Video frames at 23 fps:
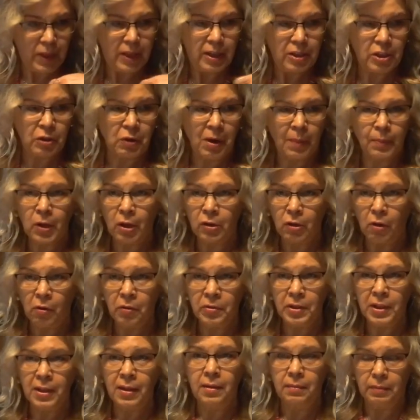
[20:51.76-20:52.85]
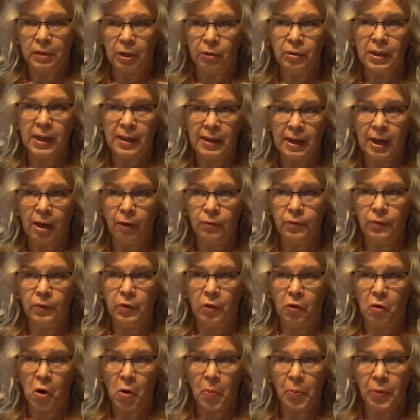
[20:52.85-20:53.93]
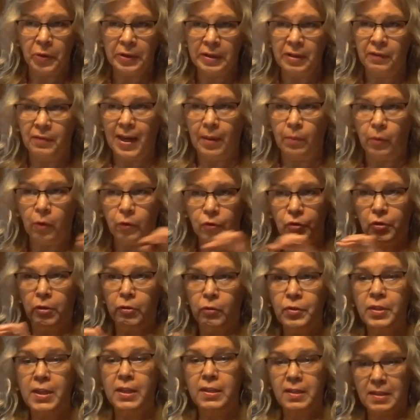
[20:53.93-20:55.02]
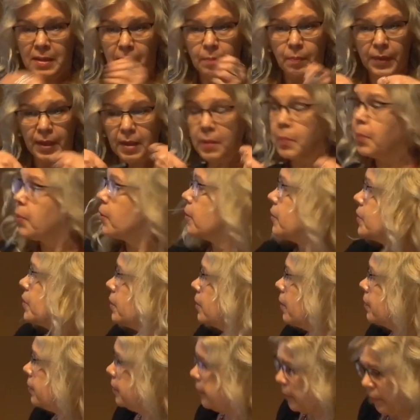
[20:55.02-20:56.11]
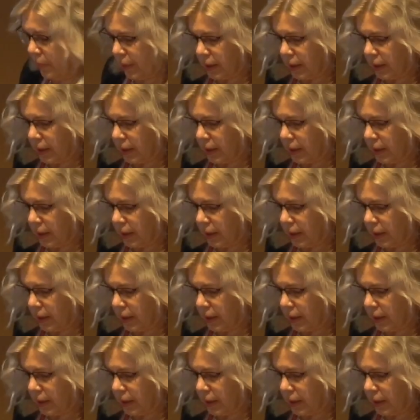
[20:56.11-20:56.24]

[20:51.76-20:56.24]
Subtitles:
So I'm not only getting out of the cooperative, I'm also losing something personal.